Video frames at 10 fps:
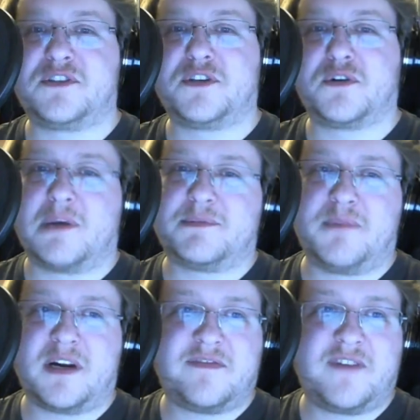to corrupt,
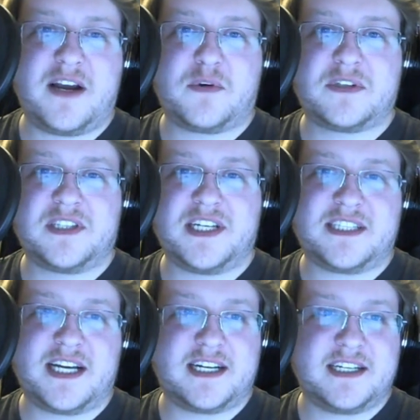modify, or delete
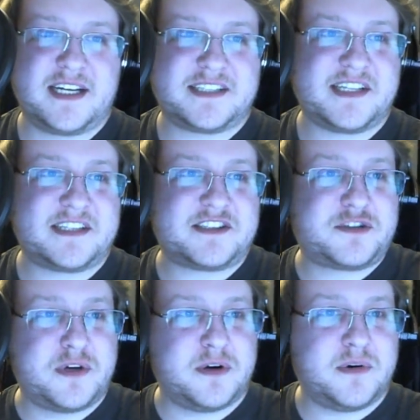data. Yes, that's
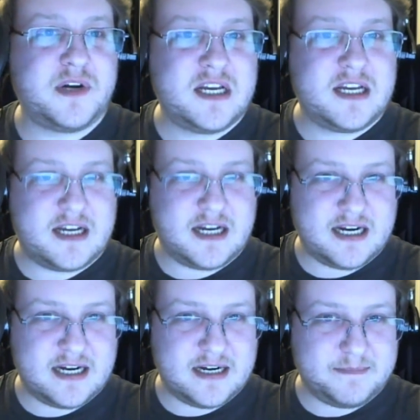true.
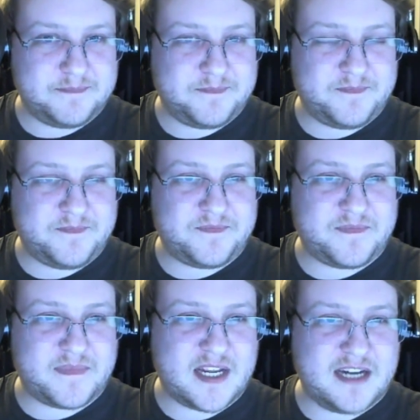
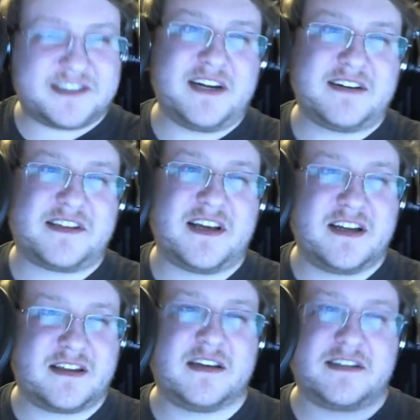Here's
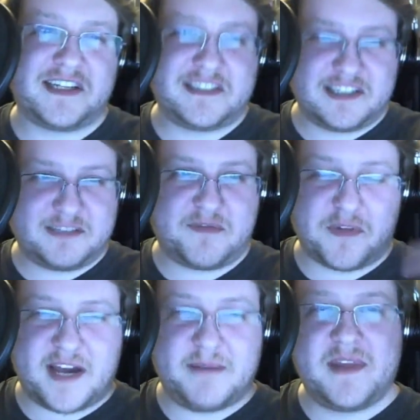the sentence before
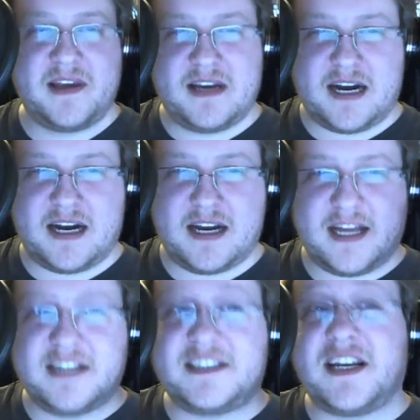that.
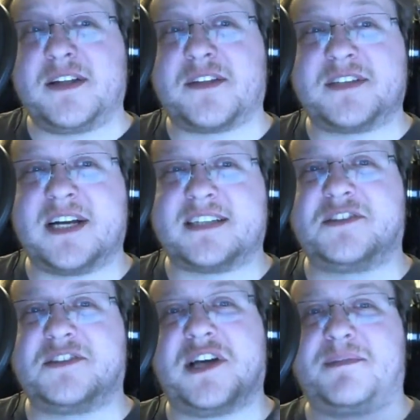Intel and other
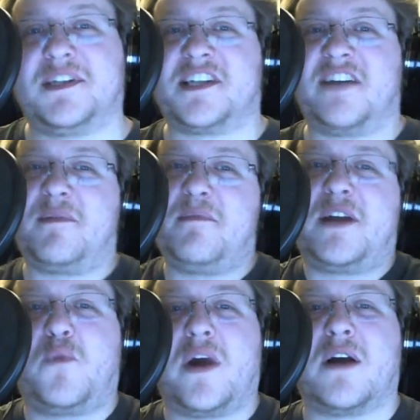technology companies have been
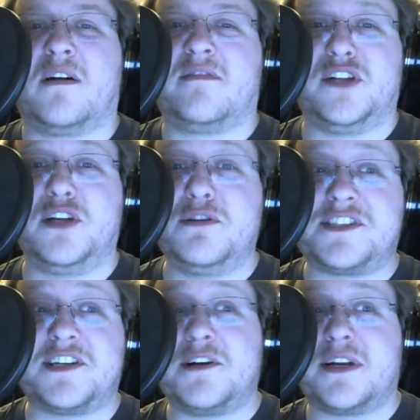made aware of new
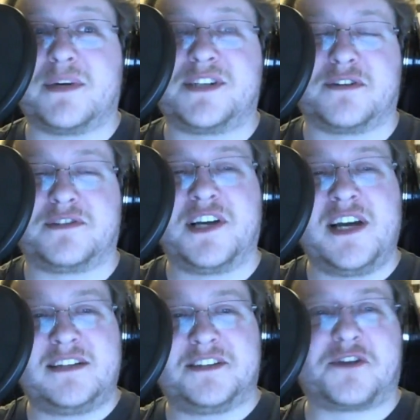security research
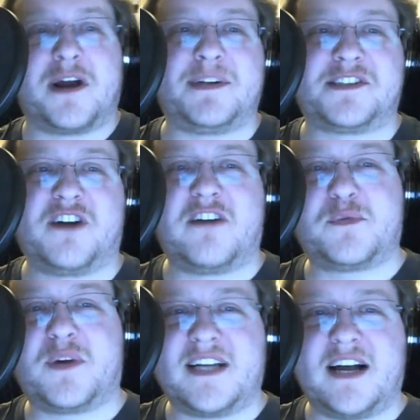describing
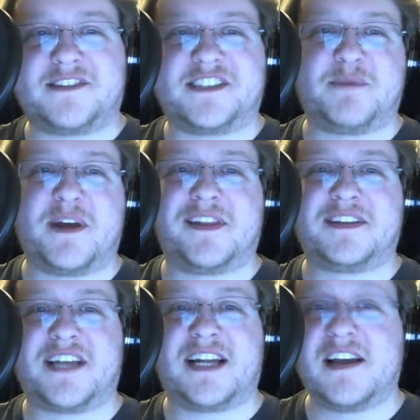software analysis
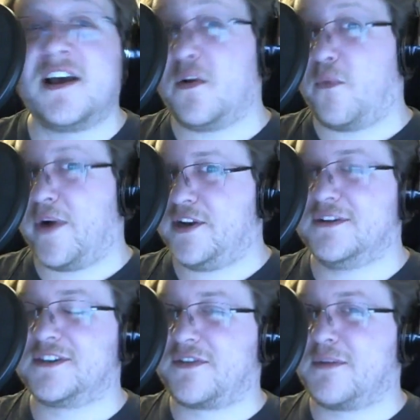methods that, when
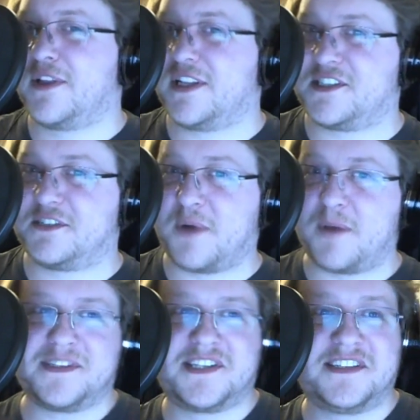used for malicious
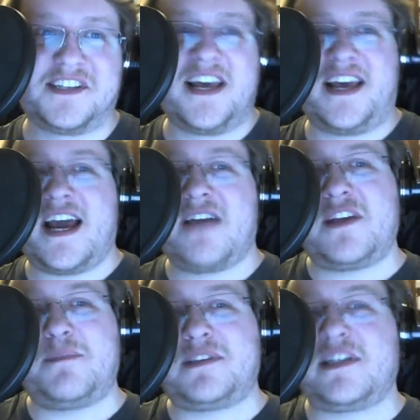purposes, have
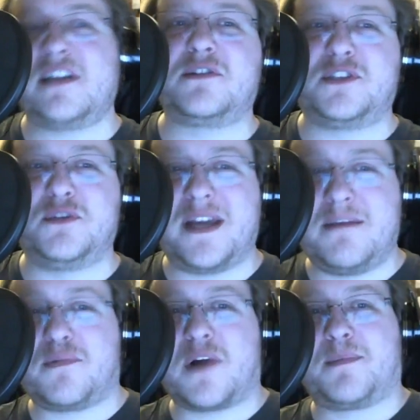the potential to
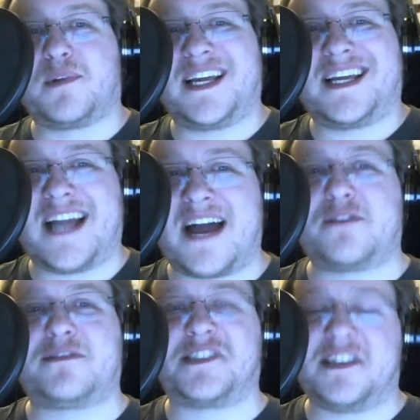improperly
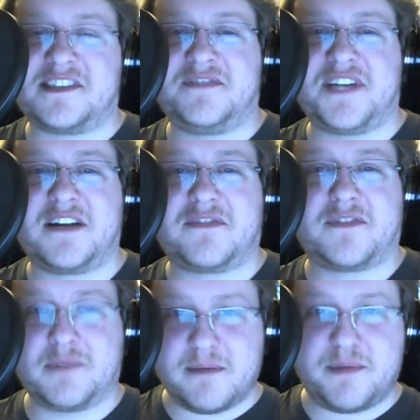gather sensitive data
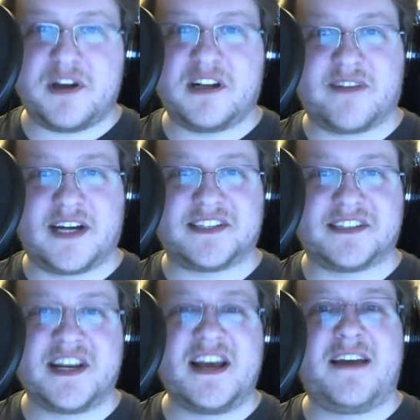from computing
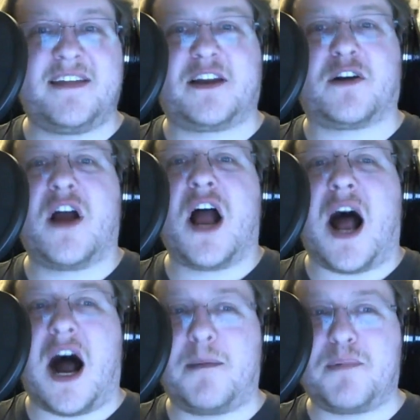devices that are
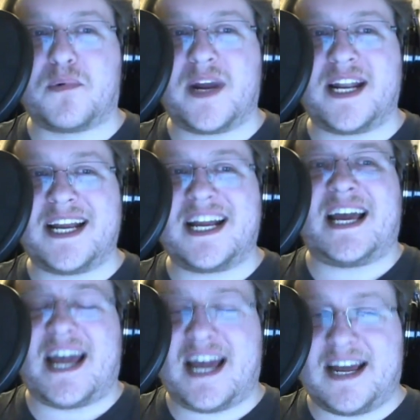operating
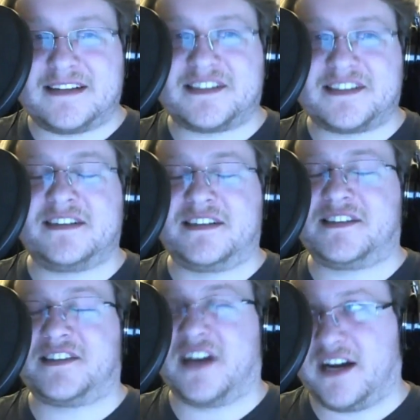as
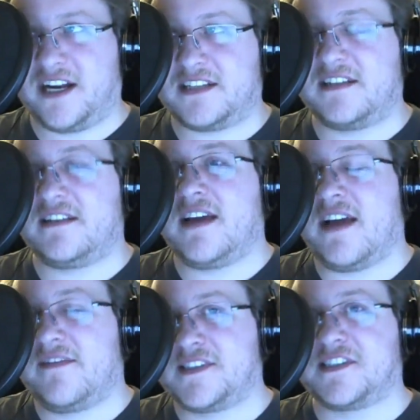designed.
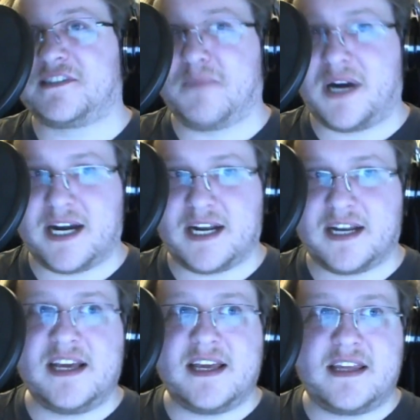Emphasis mine.
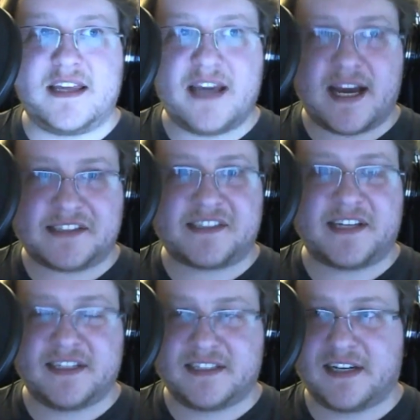Yes,
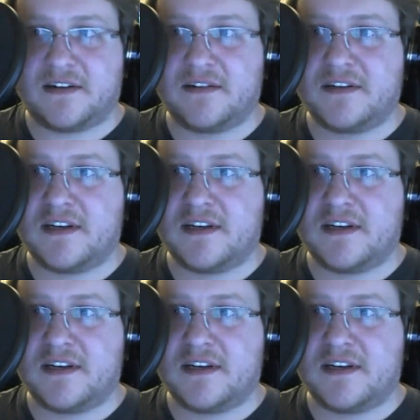Intel.